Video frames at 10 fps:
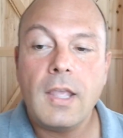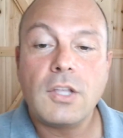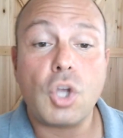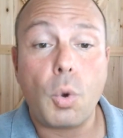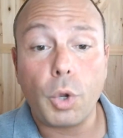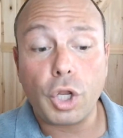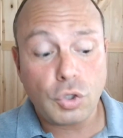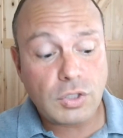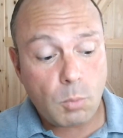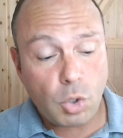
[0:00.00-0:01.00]
So we're going
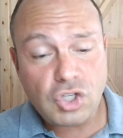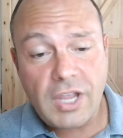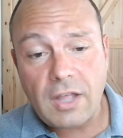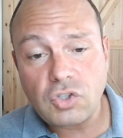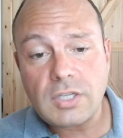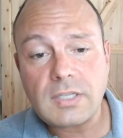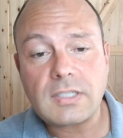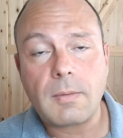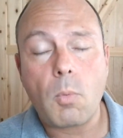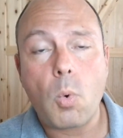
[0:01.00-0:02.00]
to do some more
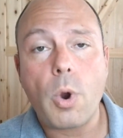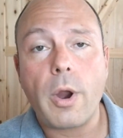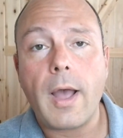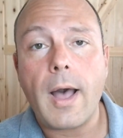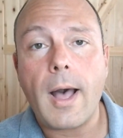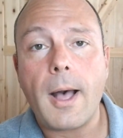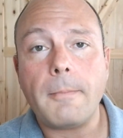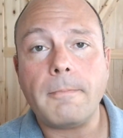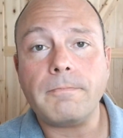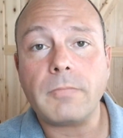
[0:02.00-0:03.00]
challenges, some more
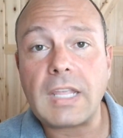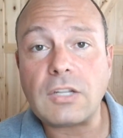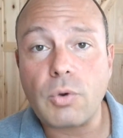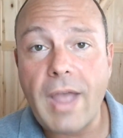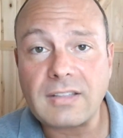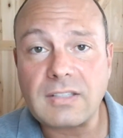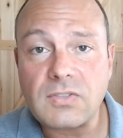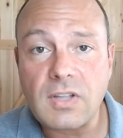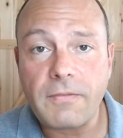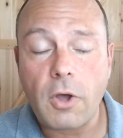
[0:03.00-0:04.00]
interactive
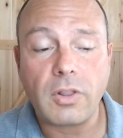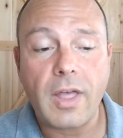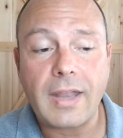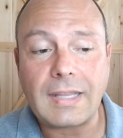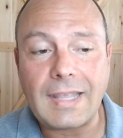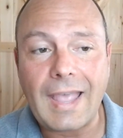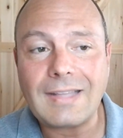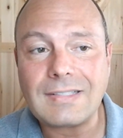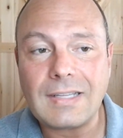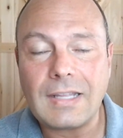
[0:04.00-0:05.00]
stuff online.
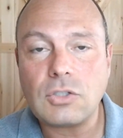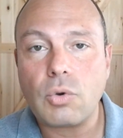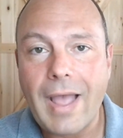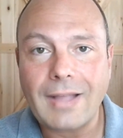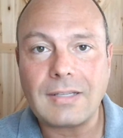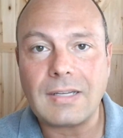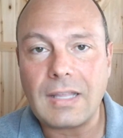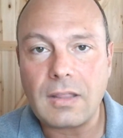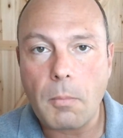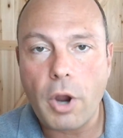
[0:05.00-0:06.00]
Get interacted
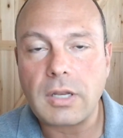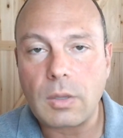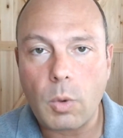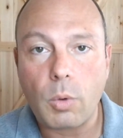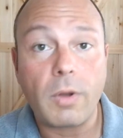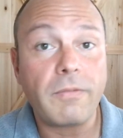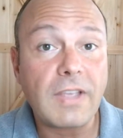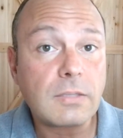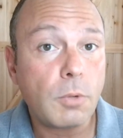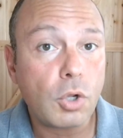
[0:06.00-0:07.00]
in the Marketing 101
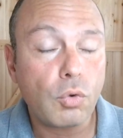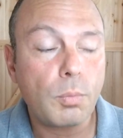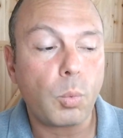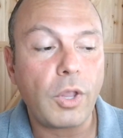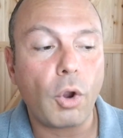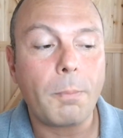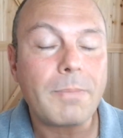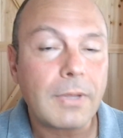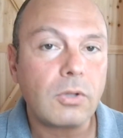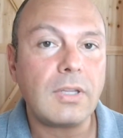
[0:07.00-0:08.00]
Facebook group. We are
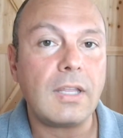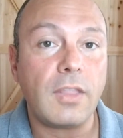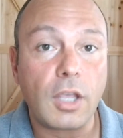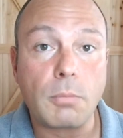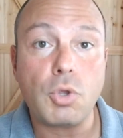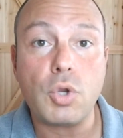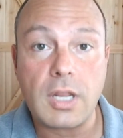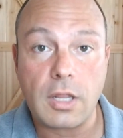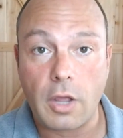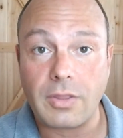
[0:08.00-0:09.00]
building the
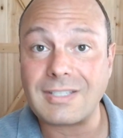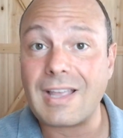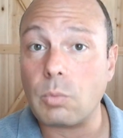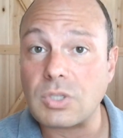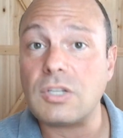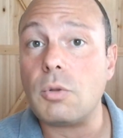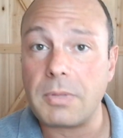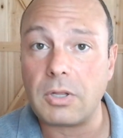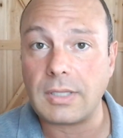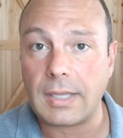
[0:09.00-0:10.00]
community on the side. We're still
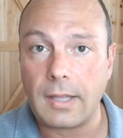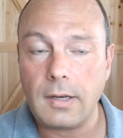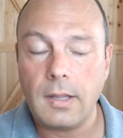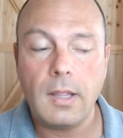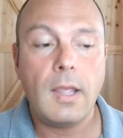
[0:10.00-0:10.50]
building it.